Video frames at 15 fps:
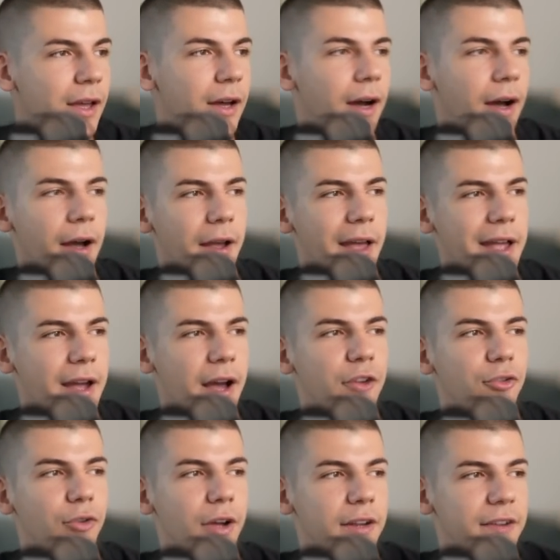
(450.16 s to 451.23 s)
hey
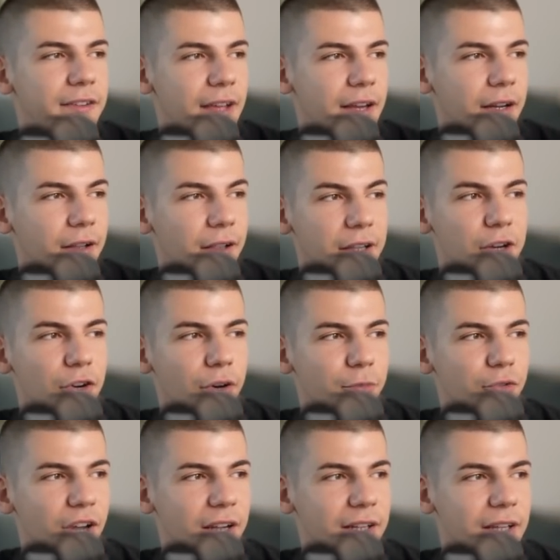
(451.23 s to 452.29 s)
guys, you gotta set a clear
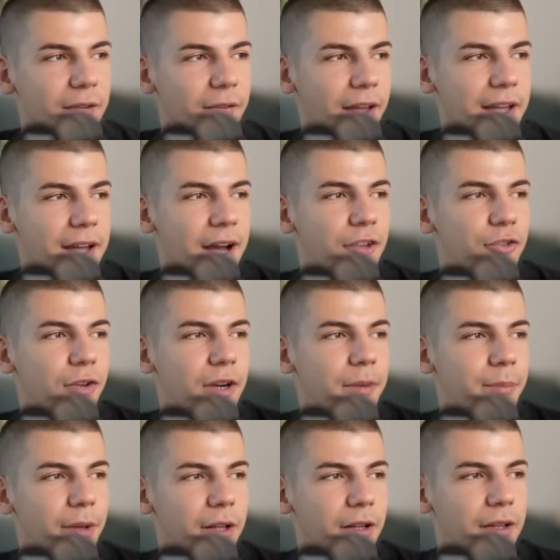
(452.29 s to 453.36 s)
objective. Hey guys, you gotta
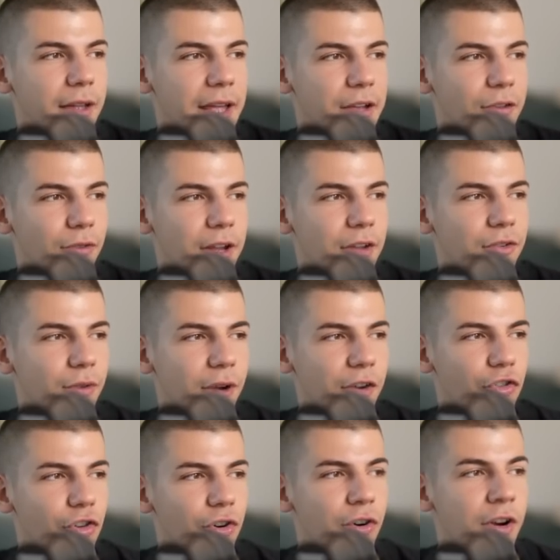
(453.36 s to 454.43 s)
build a great
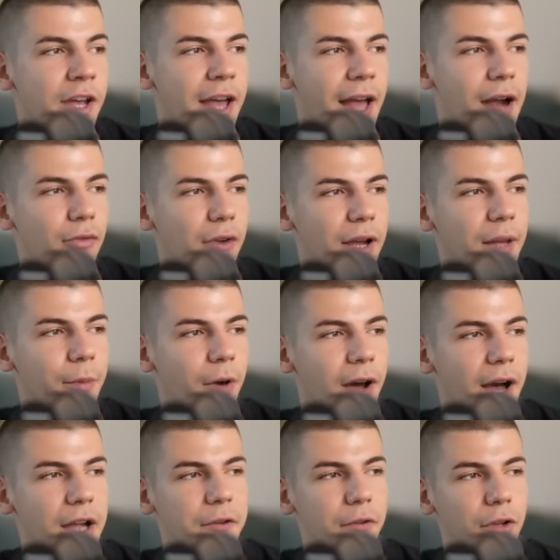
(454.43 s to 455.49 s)
structure and rack up a
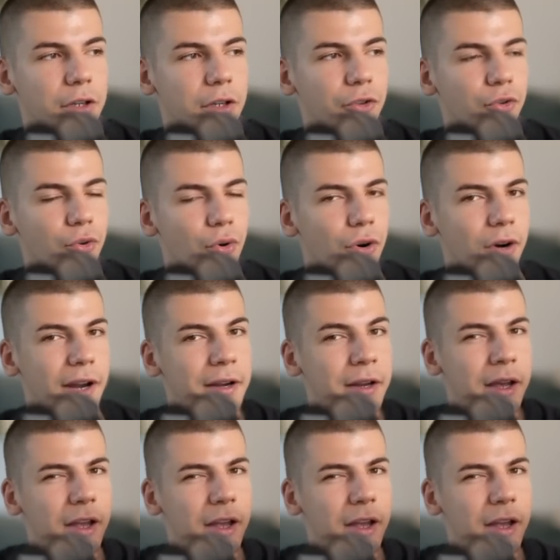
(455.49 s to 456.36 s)
high quality score. And